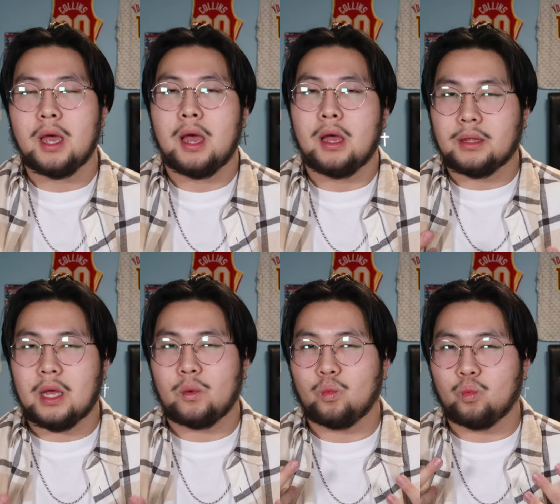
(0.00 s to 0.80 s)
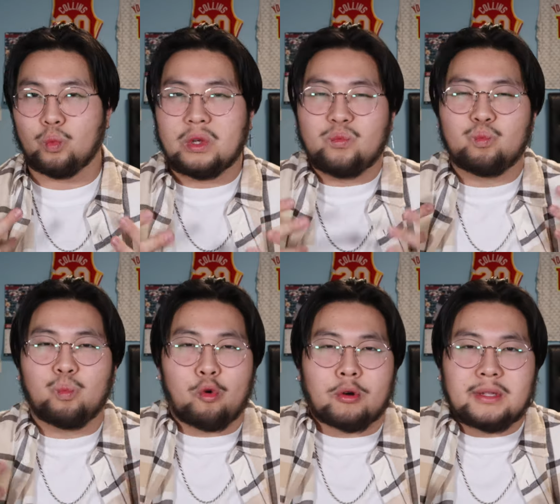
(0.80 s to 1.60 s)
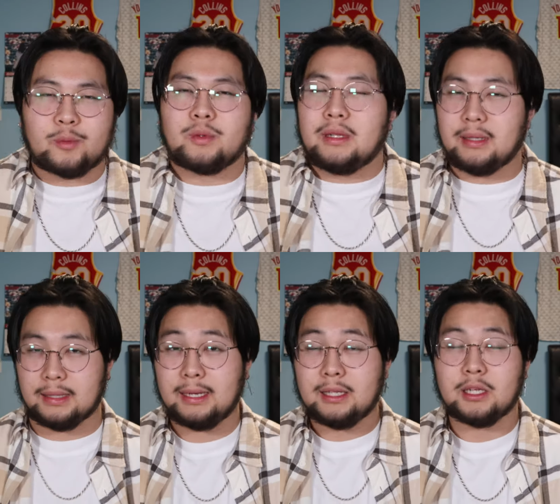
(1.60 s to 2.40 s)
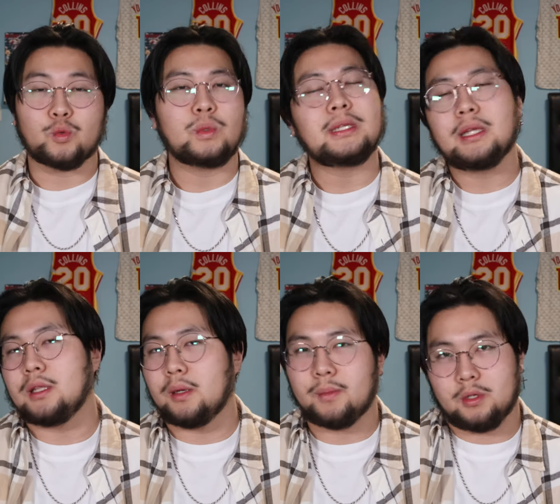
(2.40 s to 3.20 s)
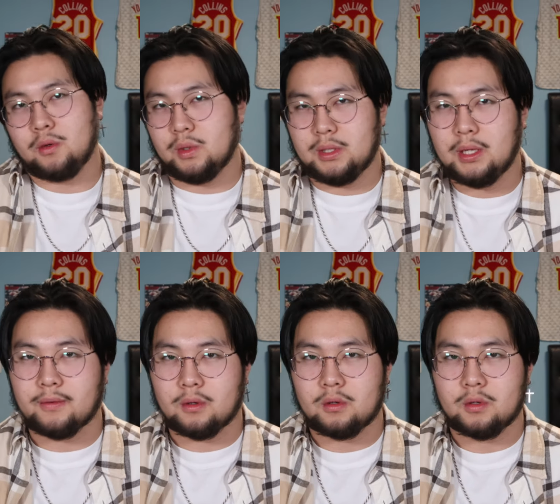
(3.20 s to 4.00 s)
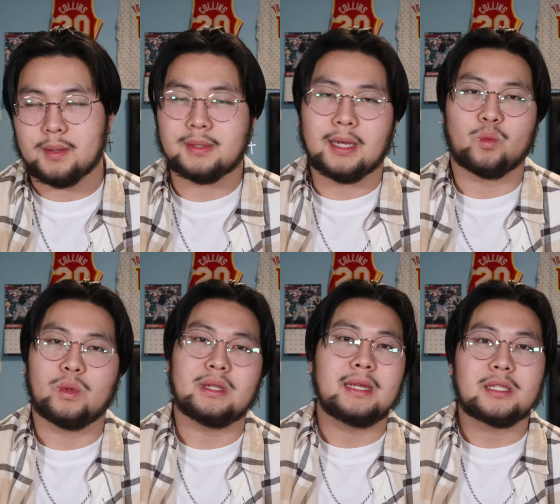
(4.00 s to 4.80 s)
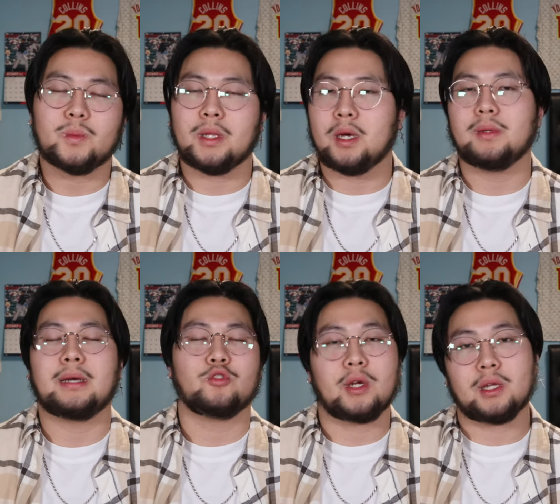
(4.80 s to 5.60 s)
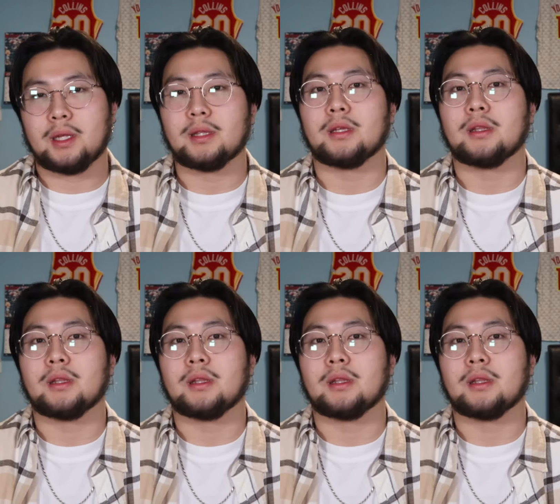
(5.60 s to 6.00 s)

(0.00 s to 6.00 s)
that we more desperately need, because we need a number two receiver. You know what I'm saying? We need someone to help out Drake London.